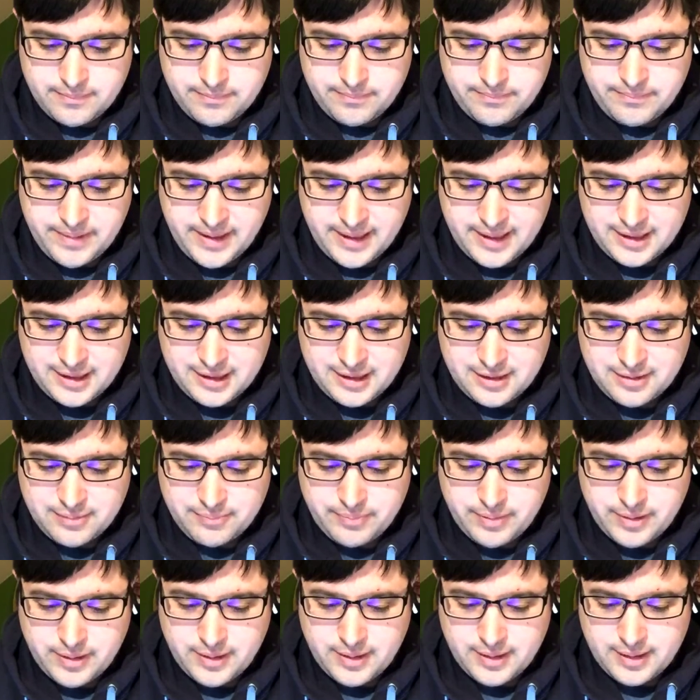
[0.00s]

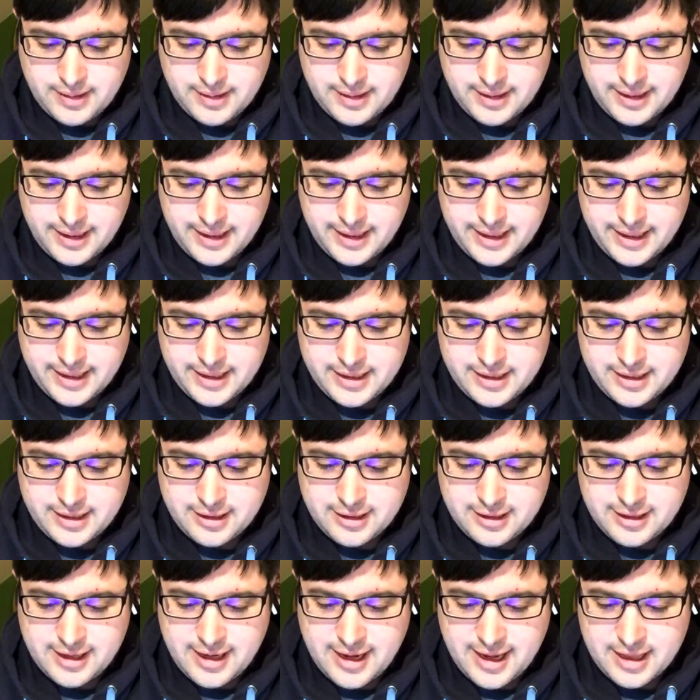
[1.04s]
Baseball and
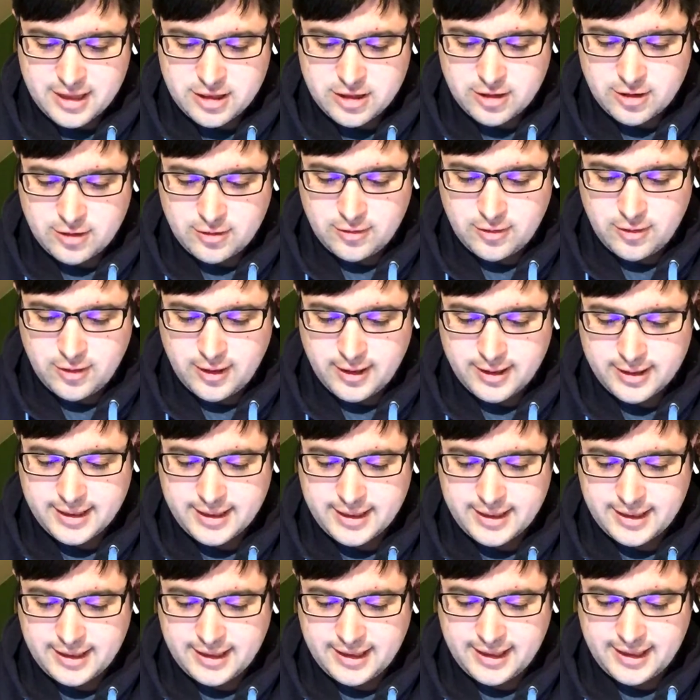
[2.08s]
the National
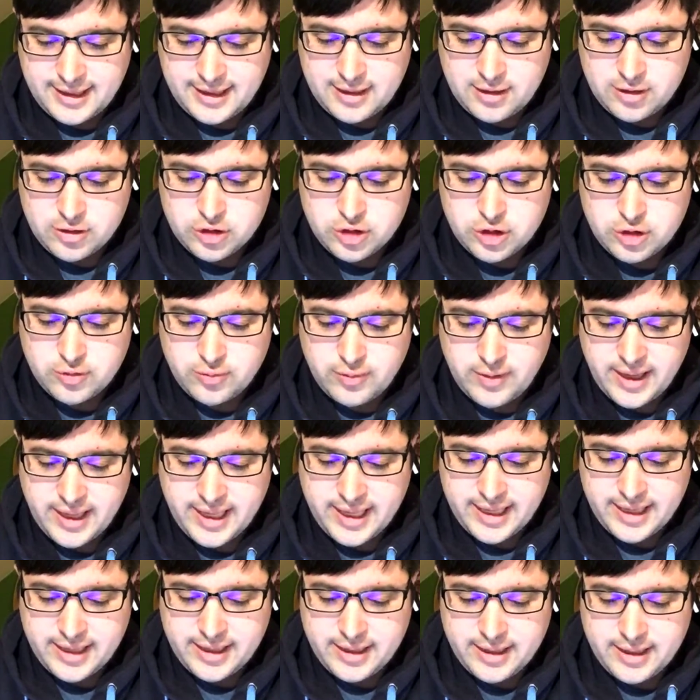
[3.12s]
Hockey League to
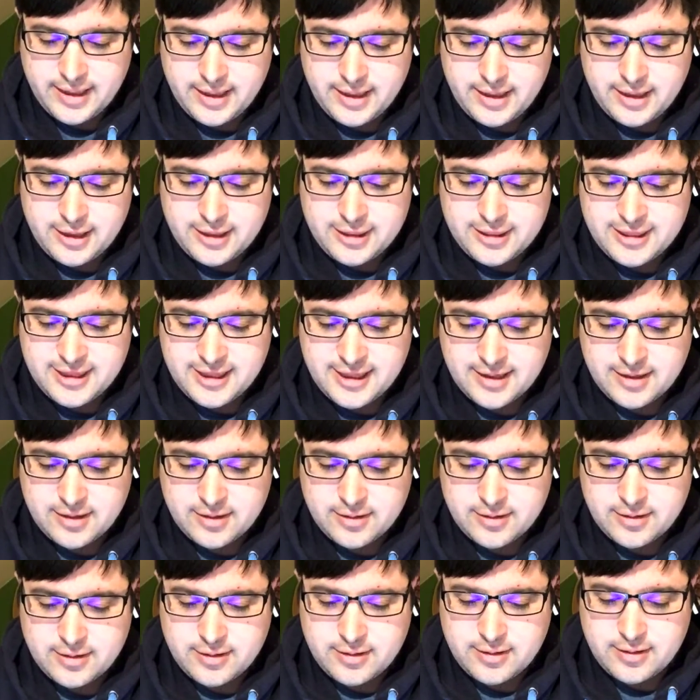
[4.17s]
weigh their
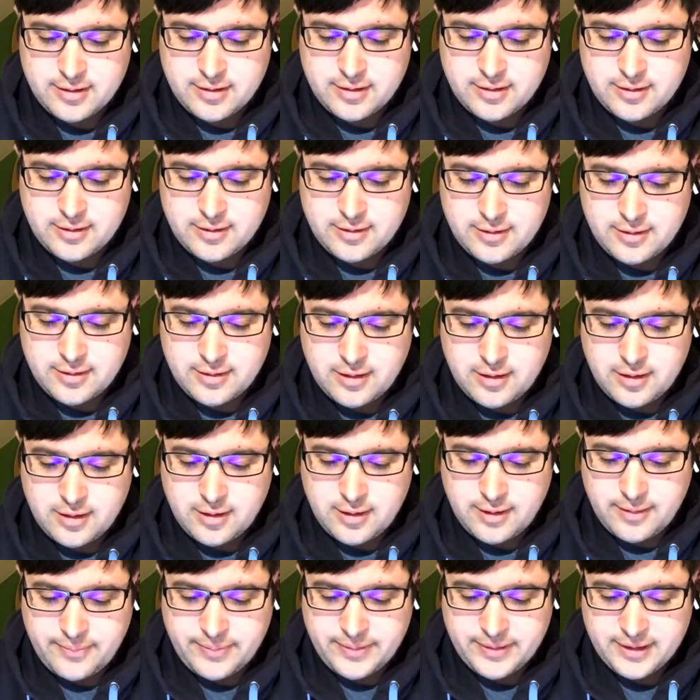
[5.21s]

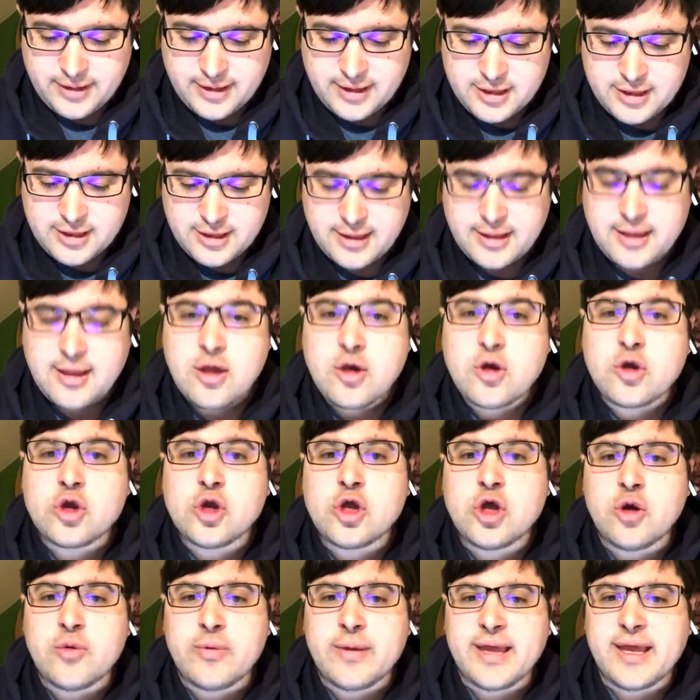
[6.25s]
opposition
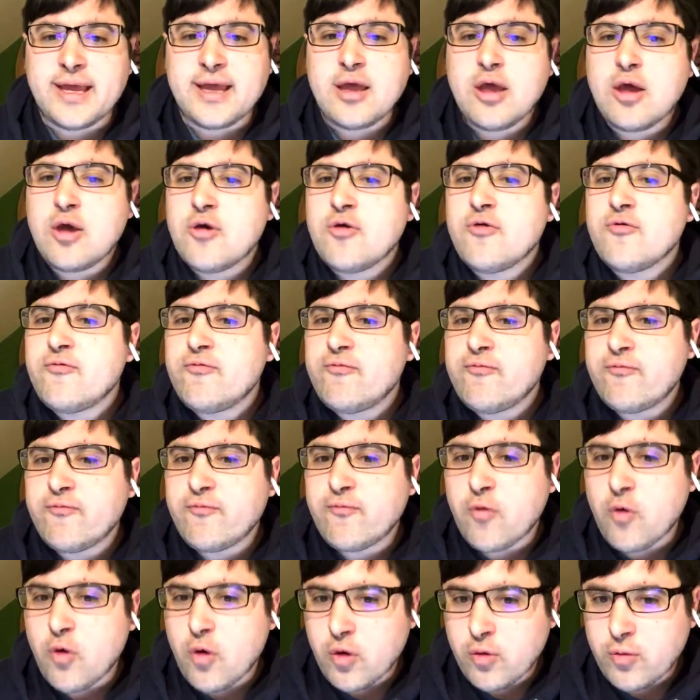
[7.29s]
going
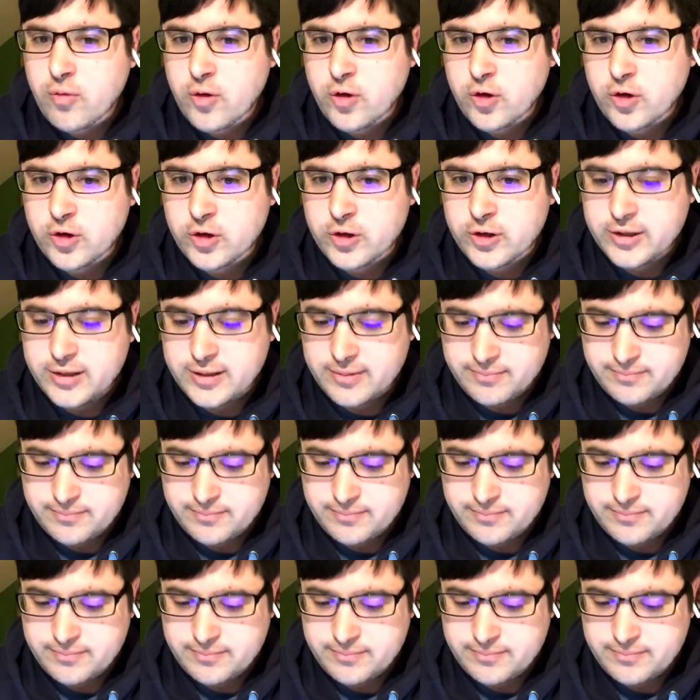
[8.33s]
forward.